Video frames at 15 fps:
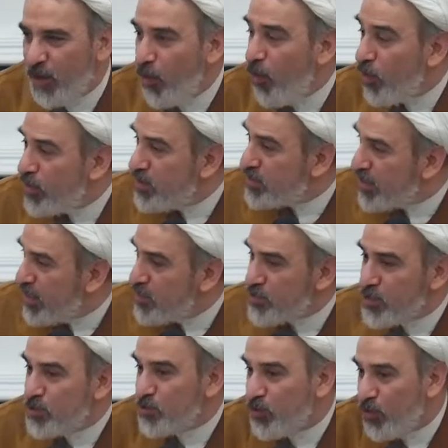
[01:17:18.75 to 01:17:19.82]
All these
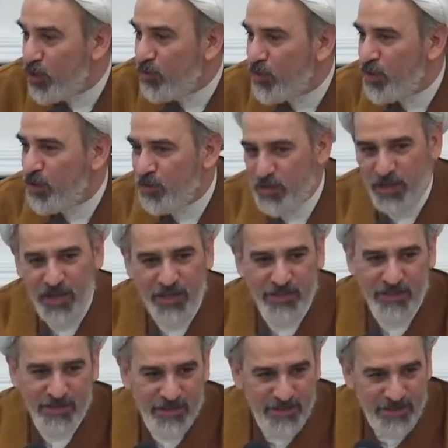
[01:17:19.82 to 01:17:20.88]
angels going with you?
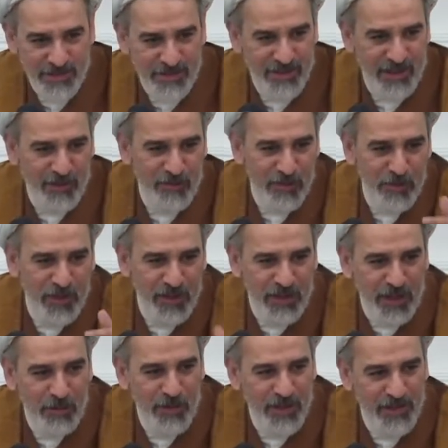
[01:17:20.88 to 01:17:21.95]
Yes, everybody
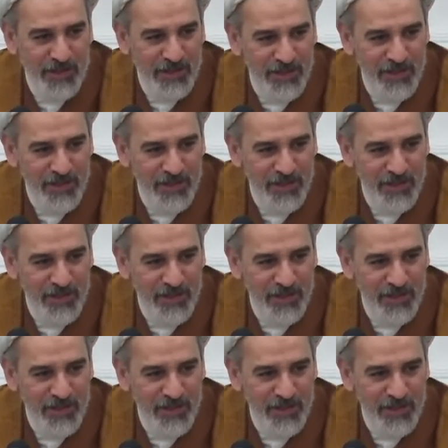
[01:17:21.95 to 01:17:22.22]
coming.